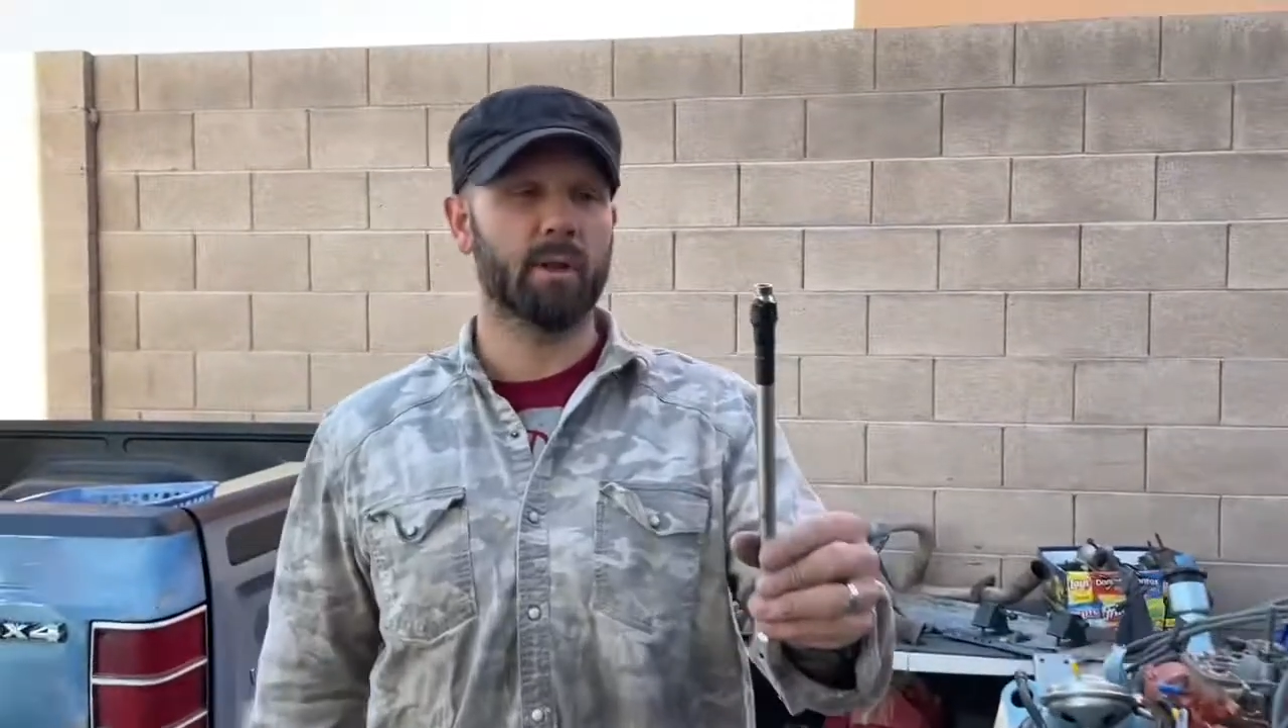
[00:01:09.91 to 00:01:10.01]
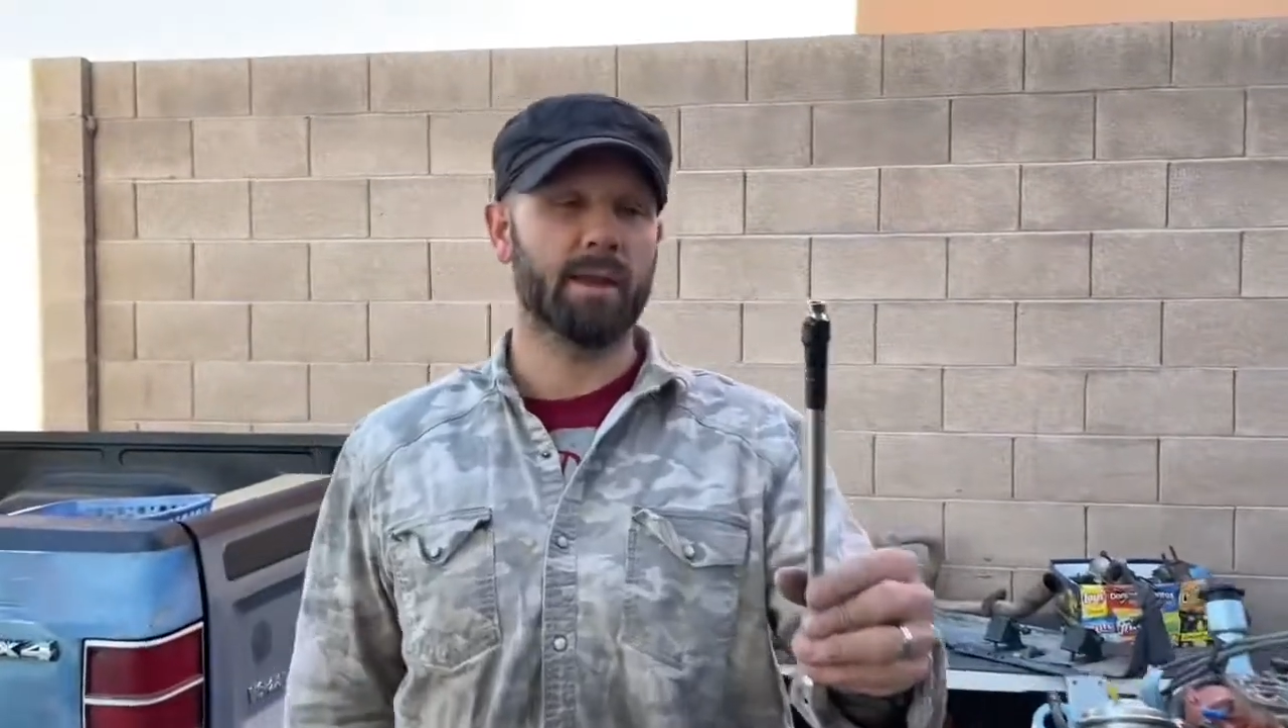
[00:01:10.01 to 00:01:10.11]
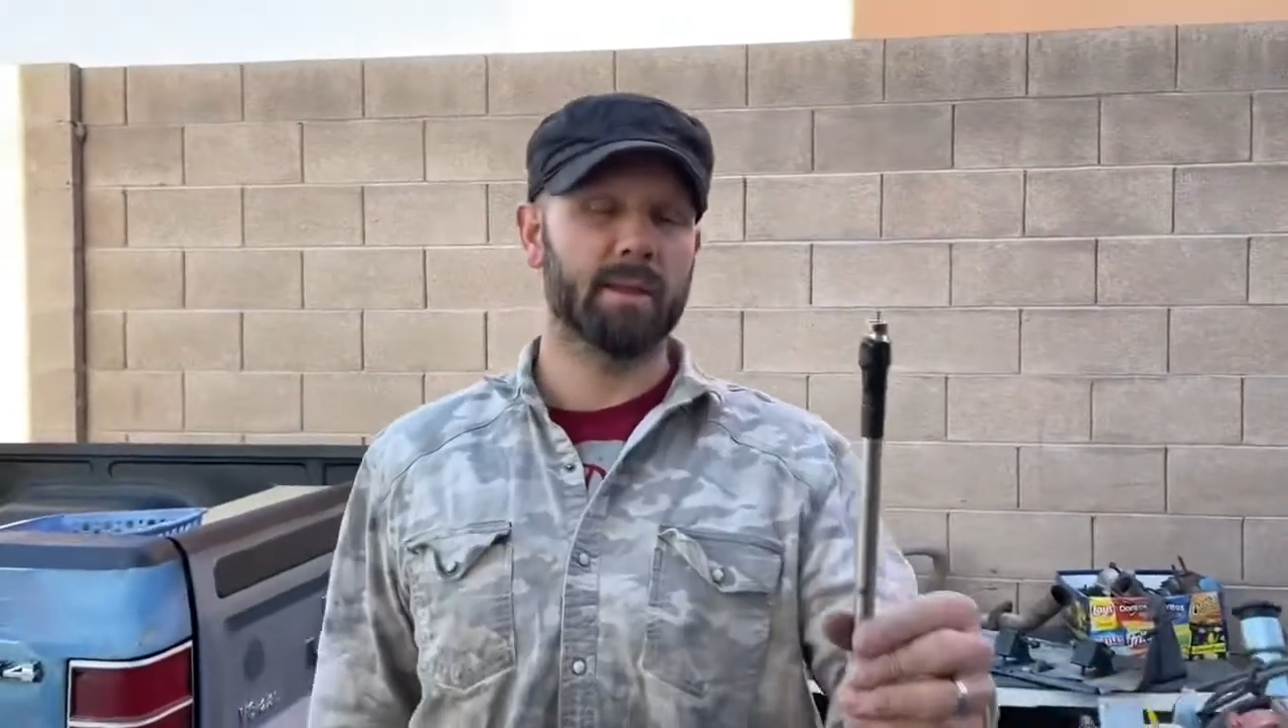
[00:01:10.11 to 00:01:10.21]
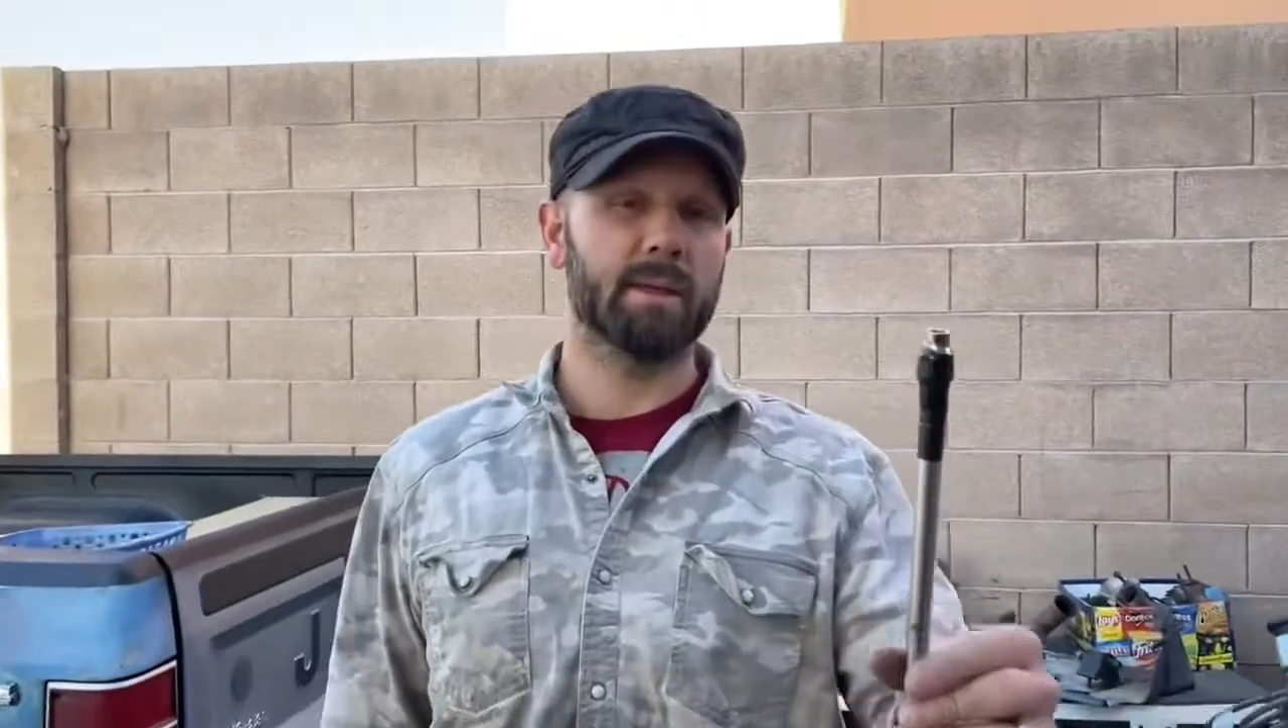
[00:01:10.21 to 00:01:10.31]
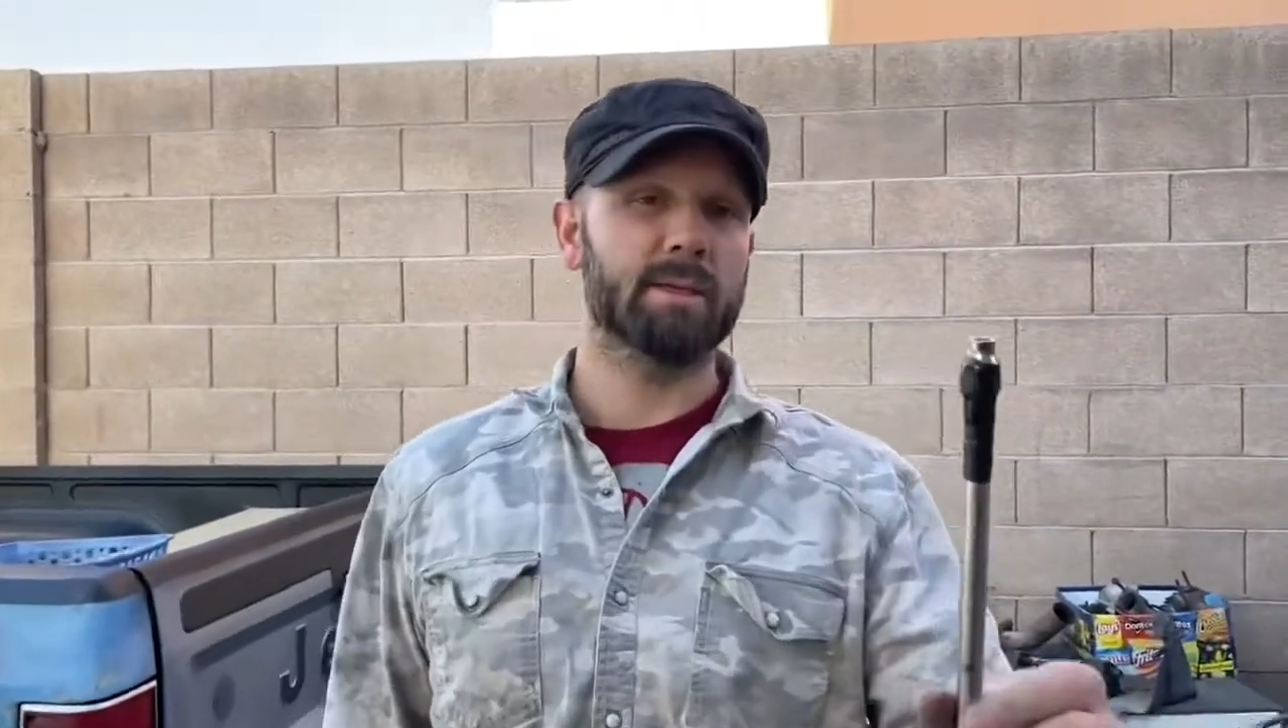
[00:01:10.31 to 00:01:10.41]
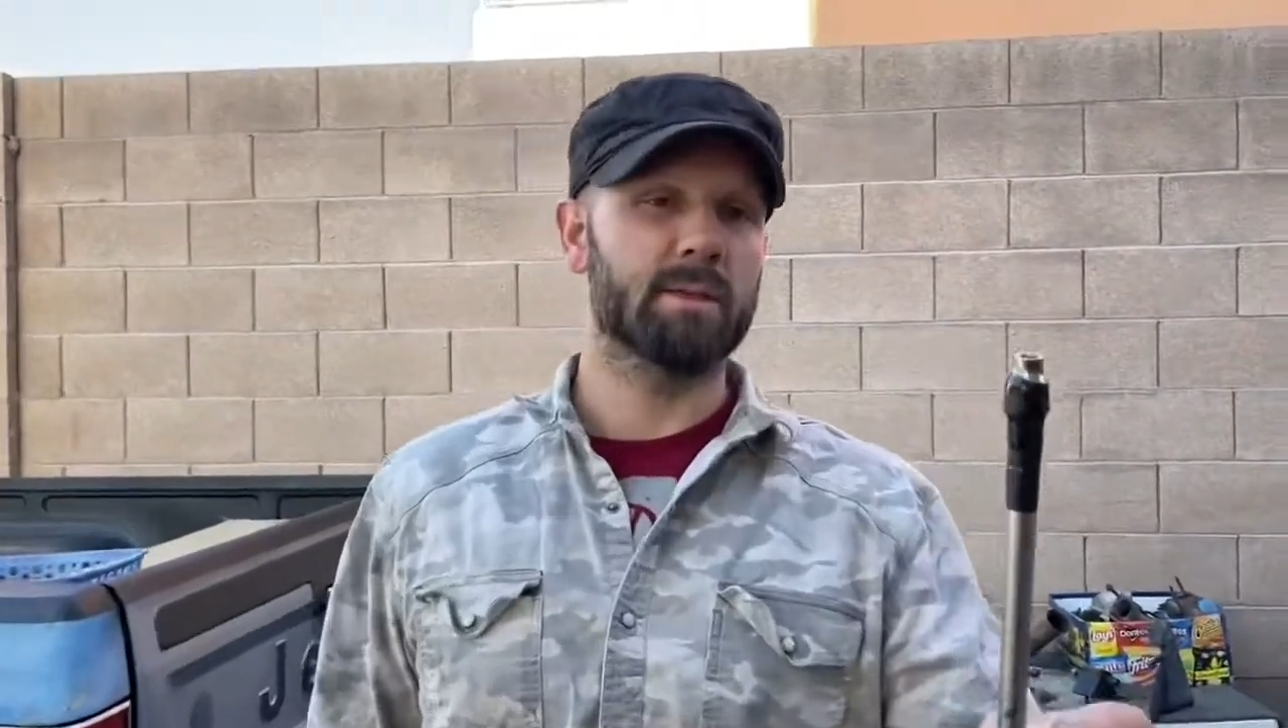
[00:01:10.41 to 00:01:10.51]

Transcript: like this.